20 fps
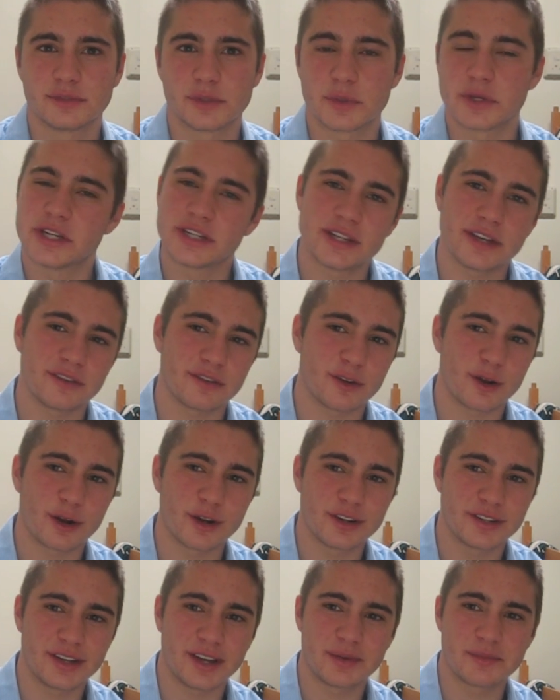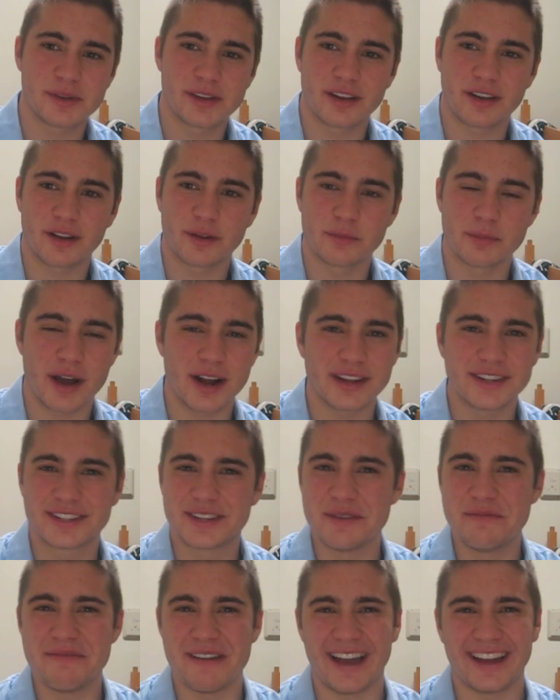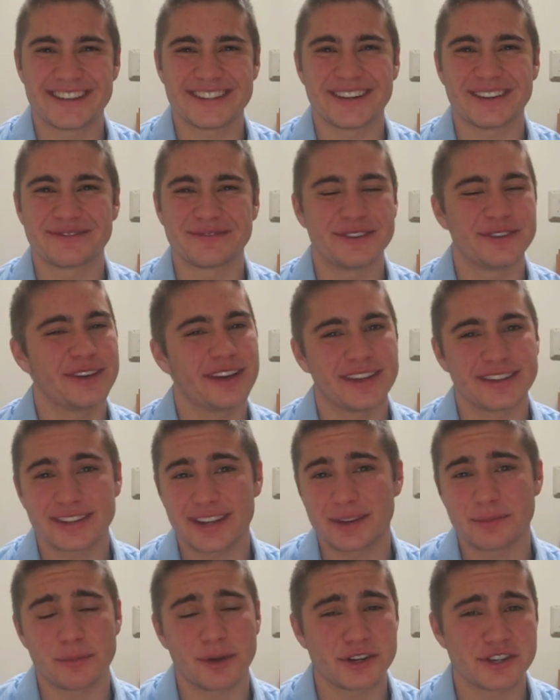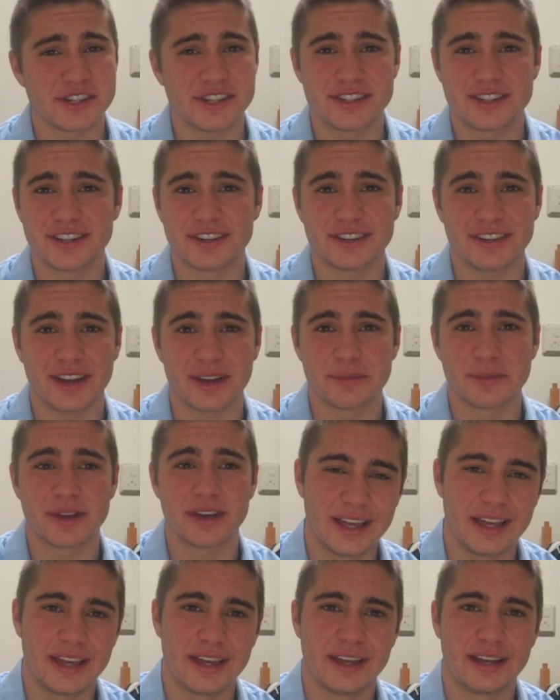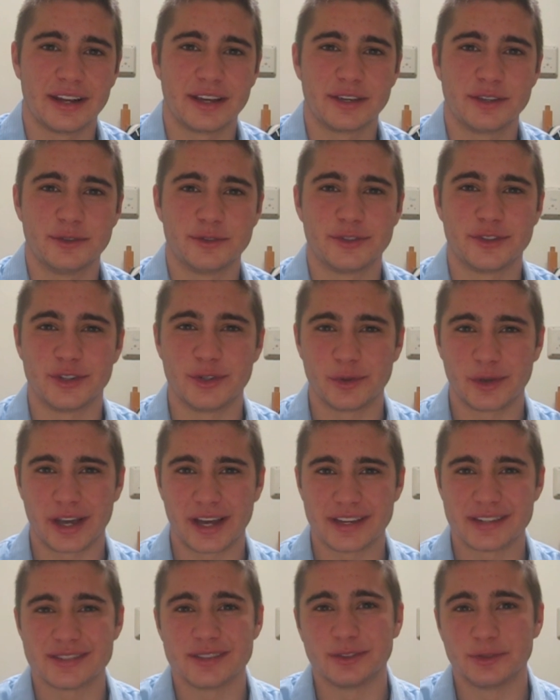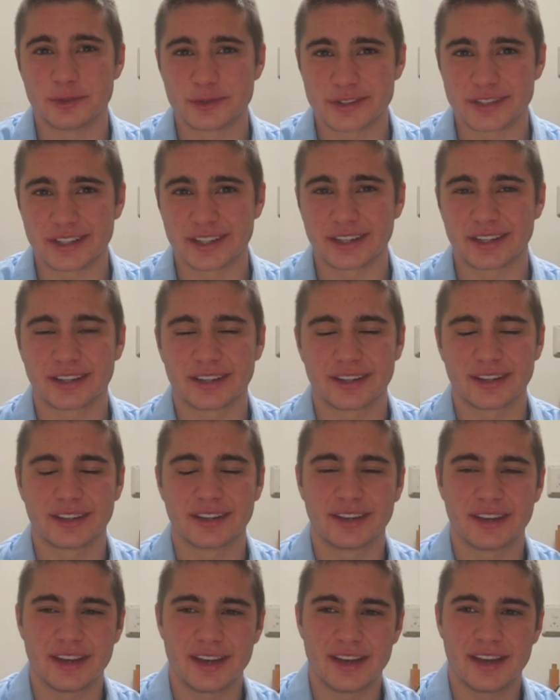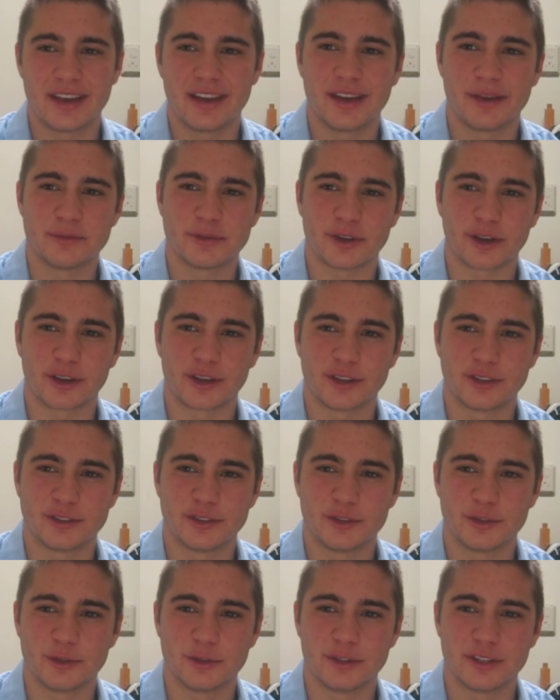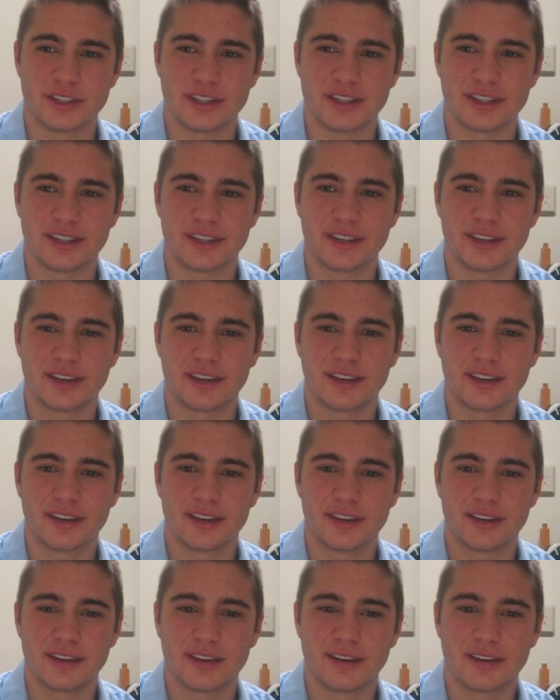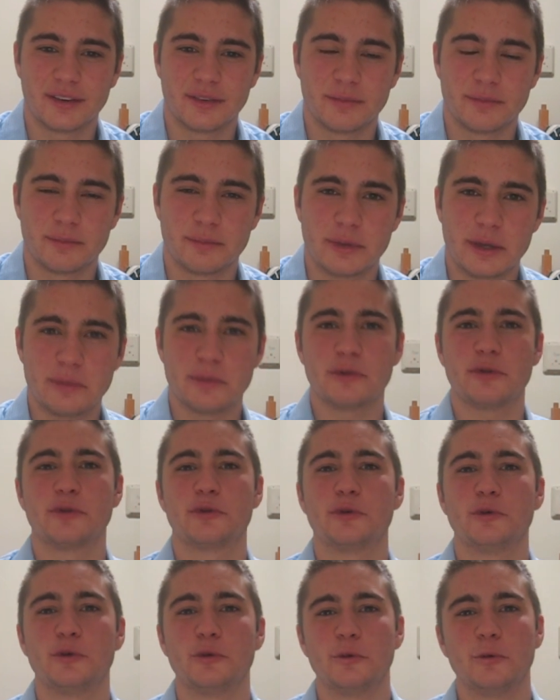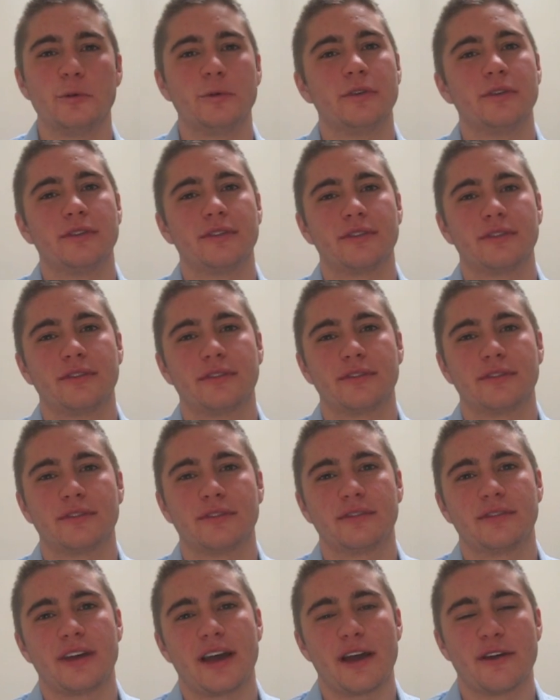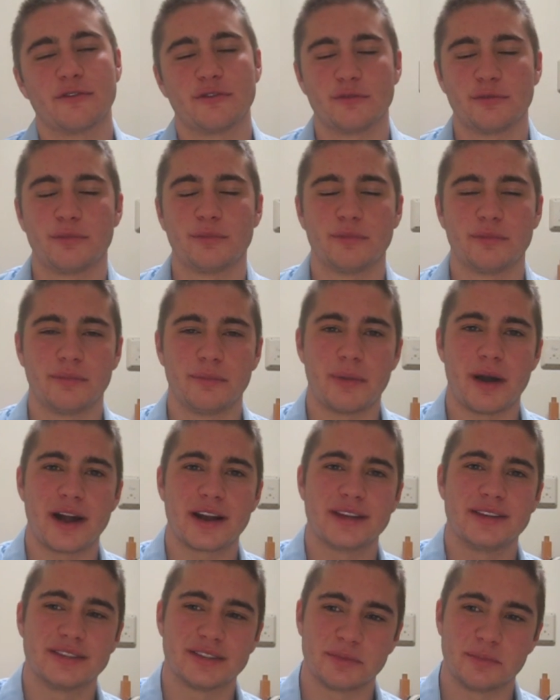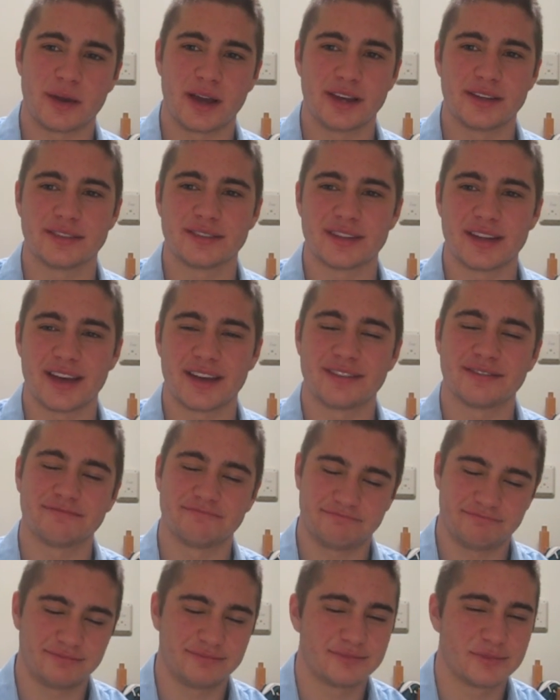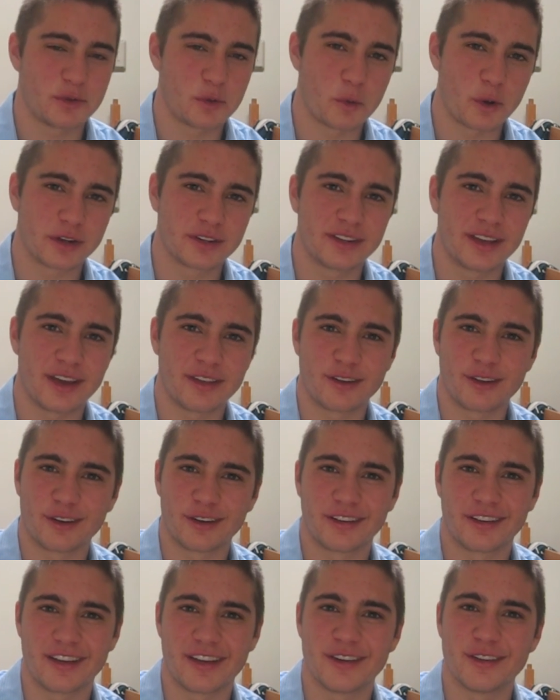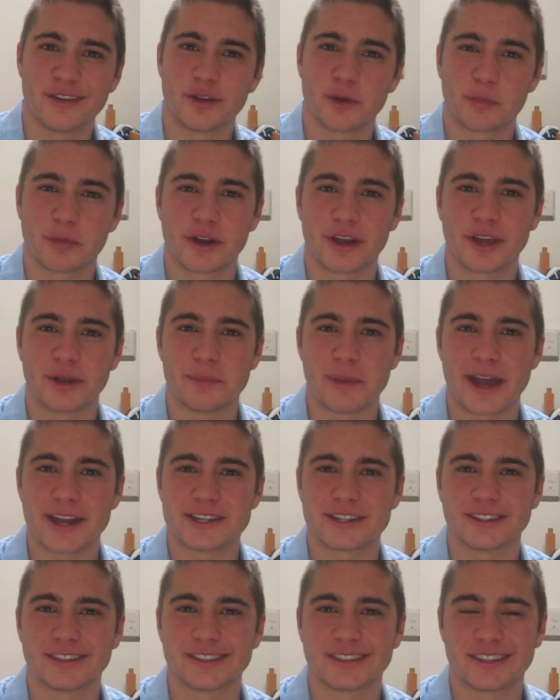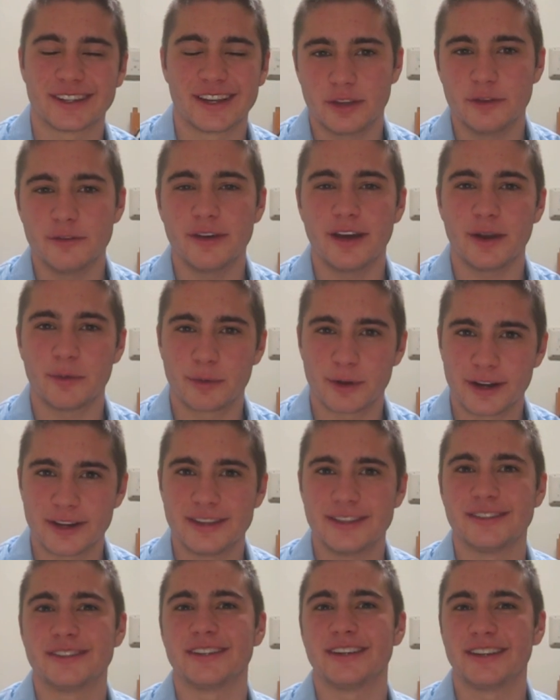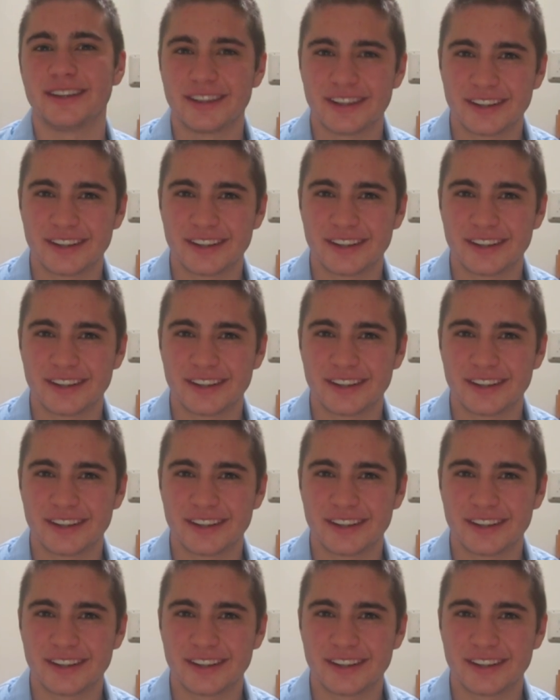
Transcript: We just have a harder time getting our bodies to match up. You guys had a much easier time. And I use you guys loosely. I'm talking to the people who have bodies and minds that work together, and they're pretty good matches. You've had it pretty easy